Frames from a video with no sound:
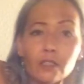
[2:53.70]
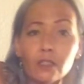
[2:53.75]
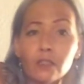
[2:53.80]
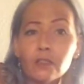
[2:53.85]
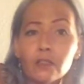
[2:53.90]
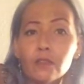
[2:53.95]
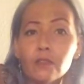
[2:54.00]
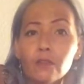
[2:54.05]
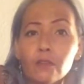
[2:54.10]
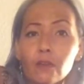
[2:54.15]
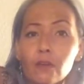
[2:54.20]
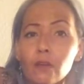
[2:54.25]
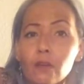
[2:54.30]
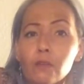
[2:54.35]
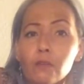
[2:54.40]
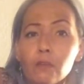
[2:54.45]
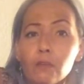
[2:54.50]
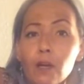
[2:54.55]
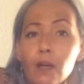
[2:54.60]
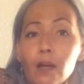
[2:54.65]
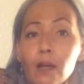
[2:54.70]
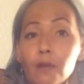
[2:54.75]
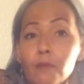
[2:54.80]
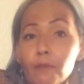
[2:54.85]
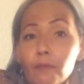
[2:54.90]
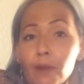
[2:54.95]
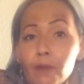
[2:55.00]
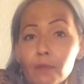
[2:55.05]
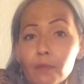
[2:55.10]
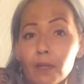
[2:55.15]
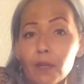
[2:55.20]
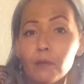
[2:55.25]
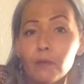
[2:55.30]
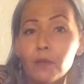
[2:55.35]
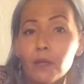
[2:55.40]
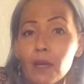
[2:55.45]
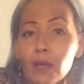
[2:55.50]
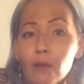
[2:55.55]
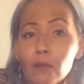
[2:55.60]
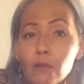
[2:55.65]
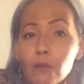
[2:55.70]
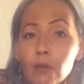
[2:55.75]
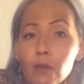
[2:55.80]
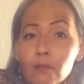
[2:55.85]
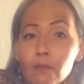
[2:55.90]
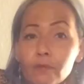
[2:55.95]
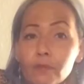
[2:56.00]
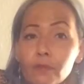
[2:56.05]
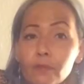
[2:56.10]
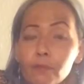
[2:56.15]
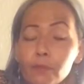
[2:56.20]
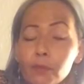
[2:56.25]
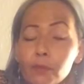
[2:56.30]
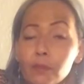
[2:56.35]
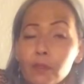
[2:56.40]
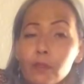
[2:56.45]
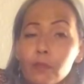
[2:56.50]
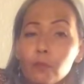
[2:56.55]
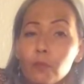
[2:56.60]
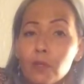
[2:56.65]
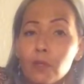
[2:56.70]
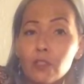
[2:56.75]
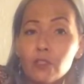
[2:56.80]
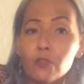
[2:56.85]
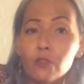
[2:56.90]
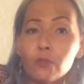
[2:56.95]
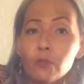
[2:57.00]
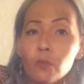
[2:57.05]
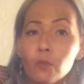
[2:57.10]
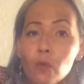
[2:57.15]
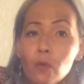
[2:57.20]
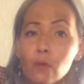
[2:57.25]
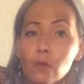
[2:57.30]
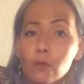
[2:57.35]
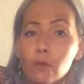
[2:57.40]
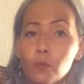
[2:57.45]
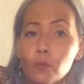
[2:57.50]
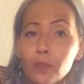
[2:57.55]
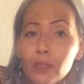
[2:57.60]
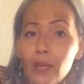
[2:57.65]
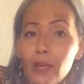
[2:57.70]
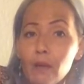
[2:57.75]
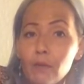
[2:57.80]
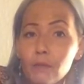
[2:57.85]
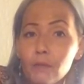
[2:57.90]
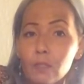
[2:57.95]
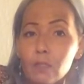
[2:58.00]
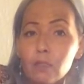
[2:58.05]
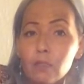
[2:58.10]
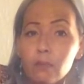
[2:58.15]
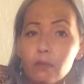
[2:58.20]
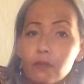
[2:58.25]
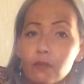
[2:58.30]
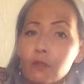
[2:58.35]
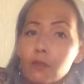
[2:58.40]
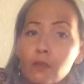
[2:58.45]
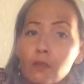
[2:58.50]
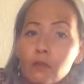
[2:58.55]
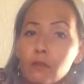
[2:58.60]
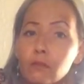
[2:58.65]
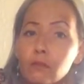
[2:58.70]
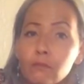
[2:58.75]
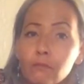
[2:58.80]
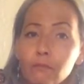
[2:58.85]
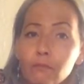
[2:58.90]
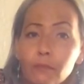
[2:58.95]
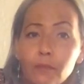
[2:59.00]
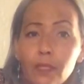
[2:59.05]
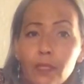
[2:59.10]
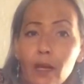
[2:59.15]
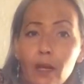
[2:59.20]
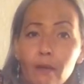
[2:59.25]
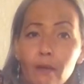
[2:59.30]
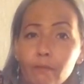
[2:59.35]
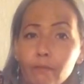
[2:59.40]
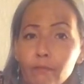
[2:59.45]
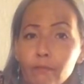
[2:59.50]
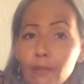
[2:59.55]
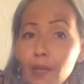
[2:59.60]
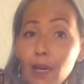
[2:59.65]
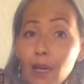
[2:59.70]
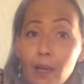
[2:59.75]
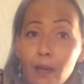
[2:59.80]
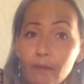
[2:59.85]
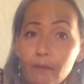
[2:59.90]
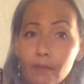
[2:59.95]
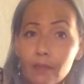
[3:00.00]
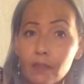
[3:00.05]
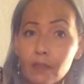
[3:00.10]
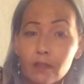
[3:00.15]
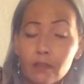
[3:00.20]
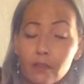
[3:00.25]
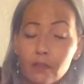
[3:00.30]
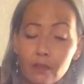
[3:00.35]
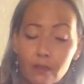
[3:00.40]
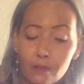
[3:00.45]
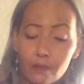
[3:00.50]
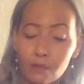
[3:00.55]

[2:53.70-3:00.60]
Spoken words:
just, you know, I found out how comfortable it was to walk without heels, so yeah, I haven't.